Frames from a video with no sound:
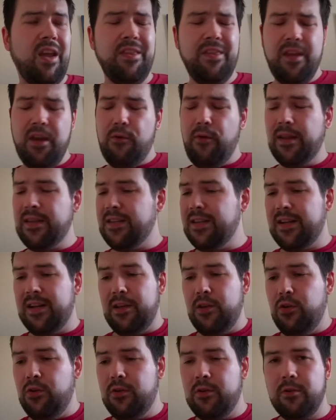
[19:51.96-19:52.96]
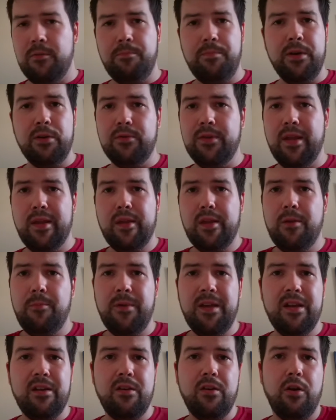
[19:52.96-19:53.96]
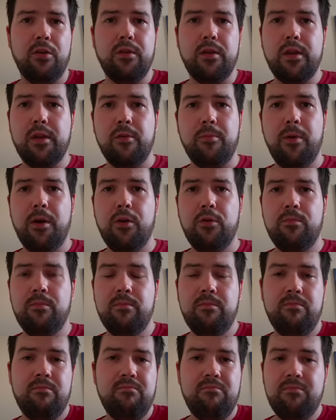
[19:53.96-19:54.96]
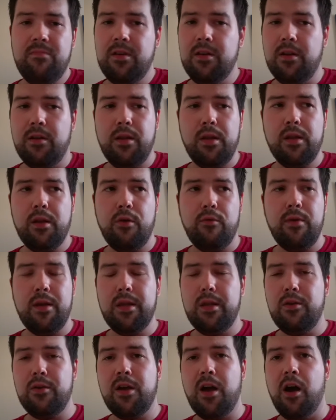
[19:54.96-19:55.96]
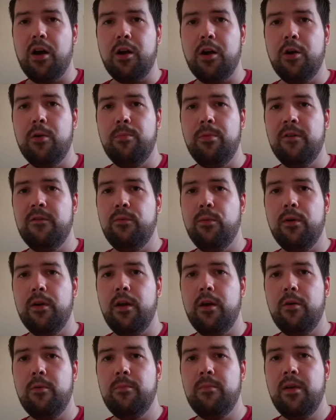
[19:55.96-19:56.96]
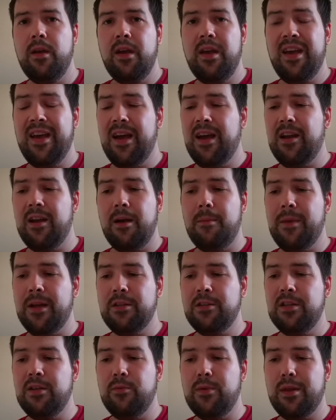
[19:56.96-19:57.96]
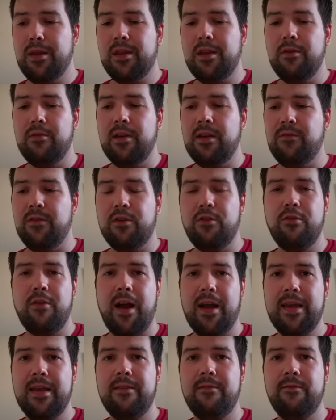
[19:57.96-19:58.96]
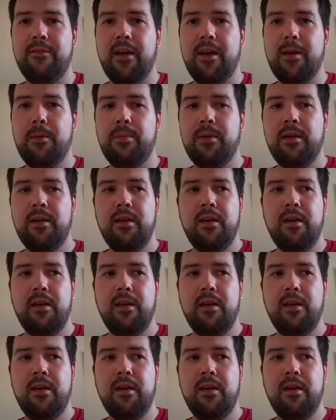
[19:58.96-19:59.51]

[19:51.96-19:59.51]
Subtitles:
Theoretically, you could build this to be a non-sub-ohm. There's no reason you can't go above 1 ohm, and I imagine it would still give a cracking vape.